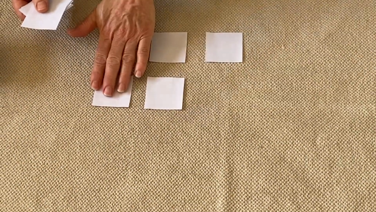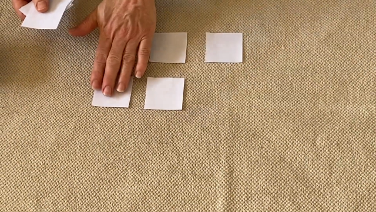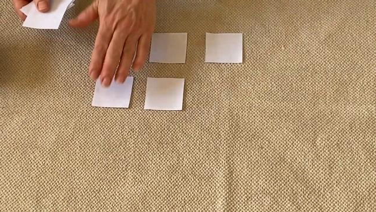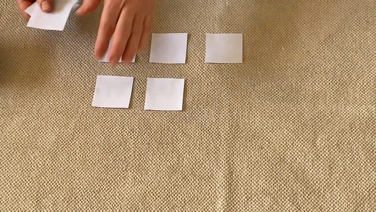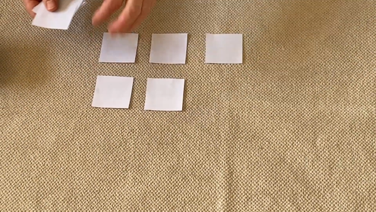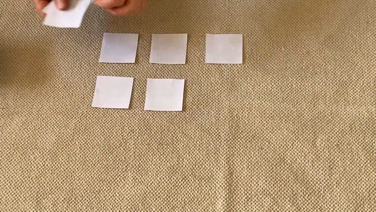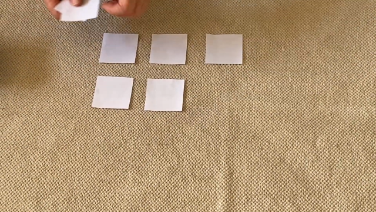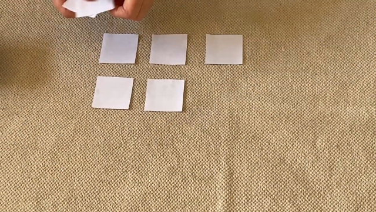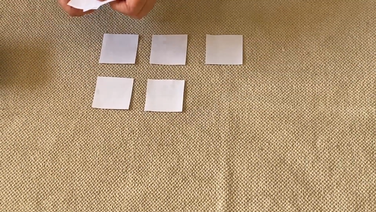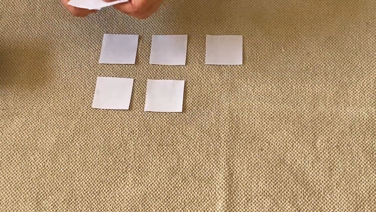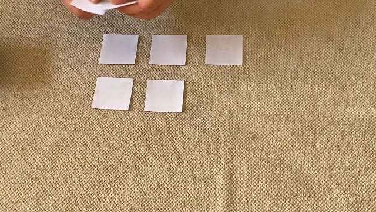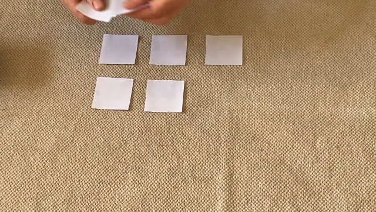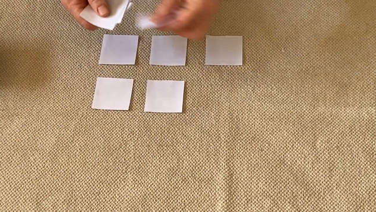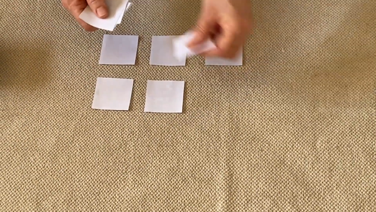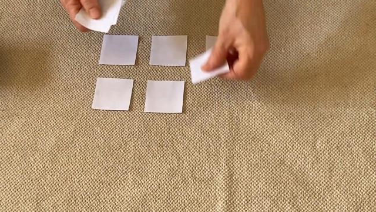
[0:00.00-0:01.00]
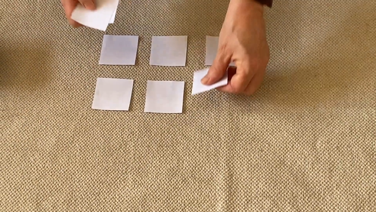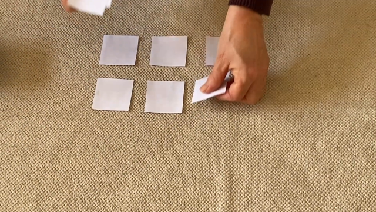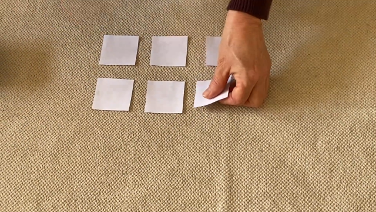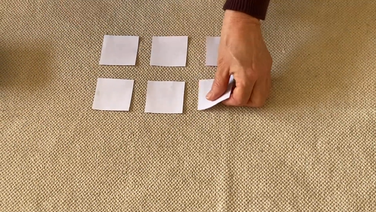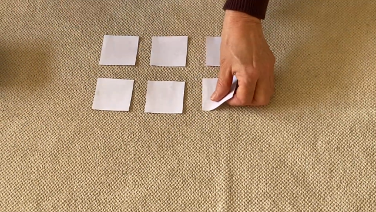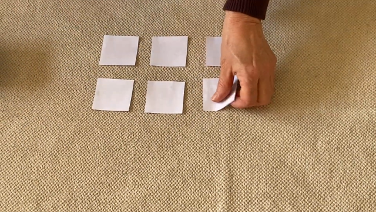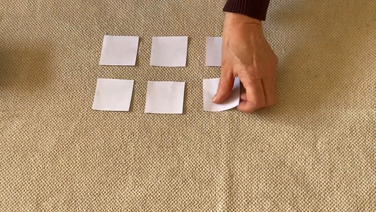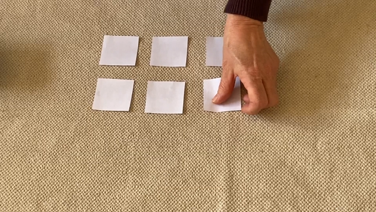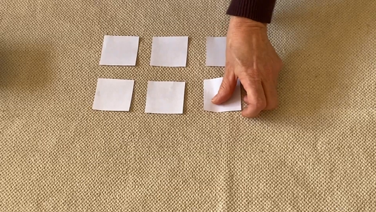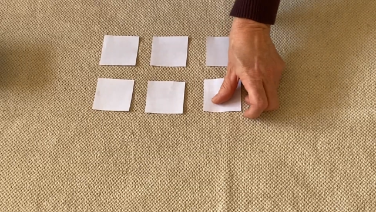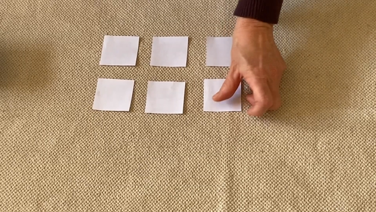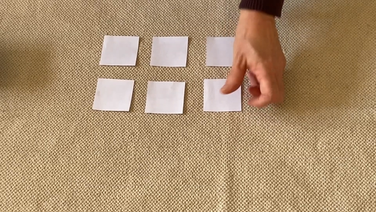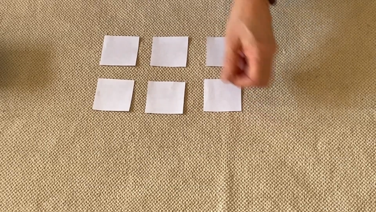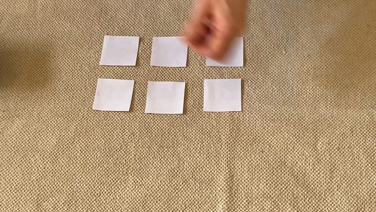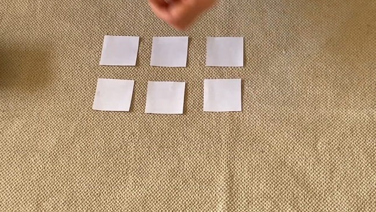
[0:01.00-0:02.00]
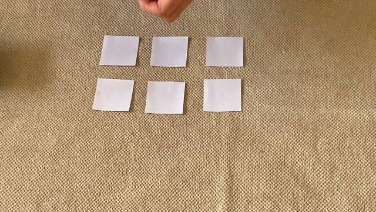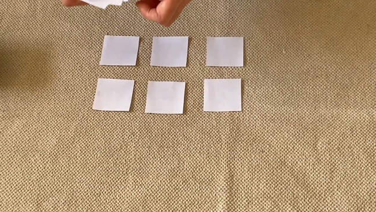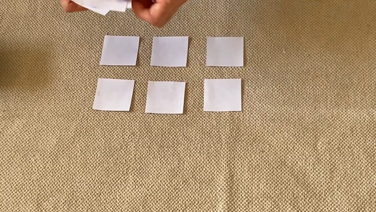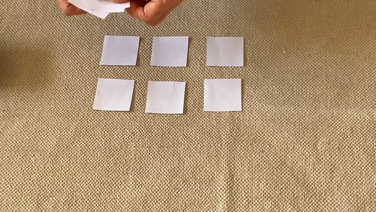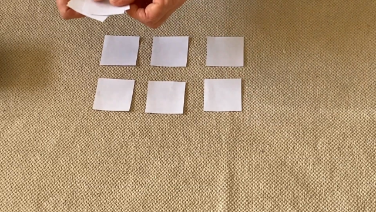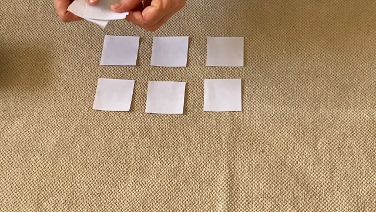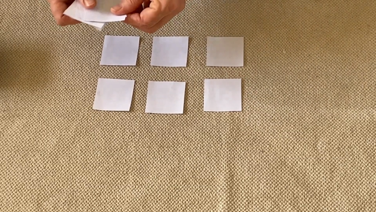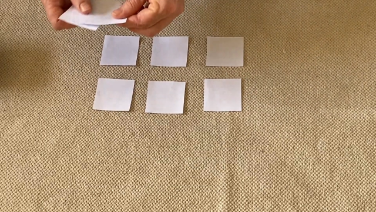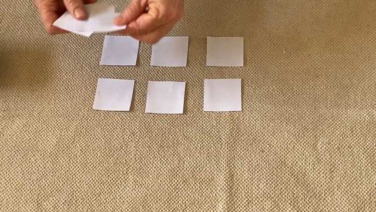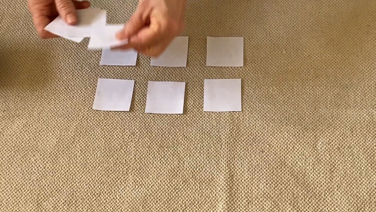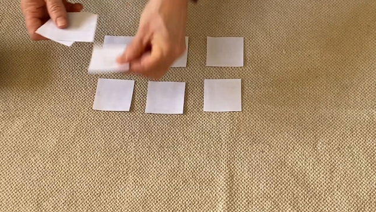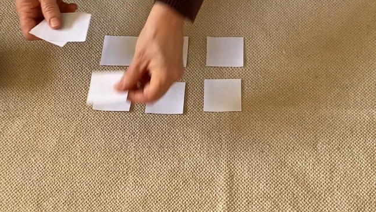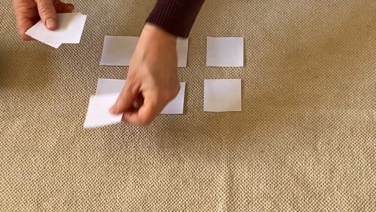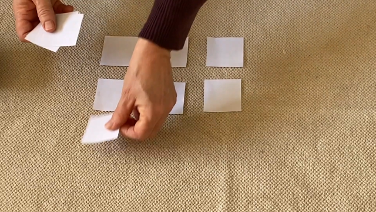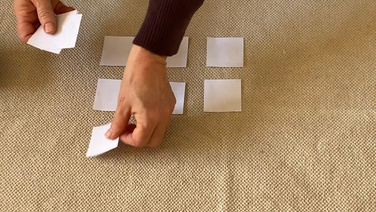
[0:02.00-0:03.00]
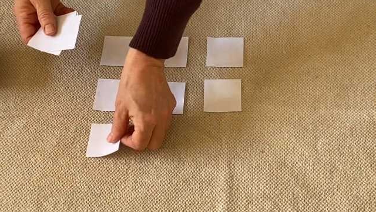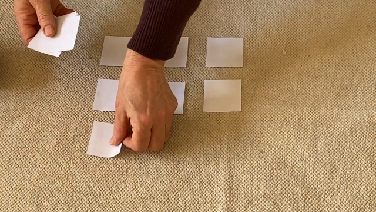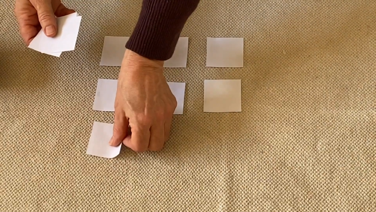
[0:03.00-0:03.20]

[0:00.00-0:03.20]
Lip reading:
Nobody's mouth can be seen.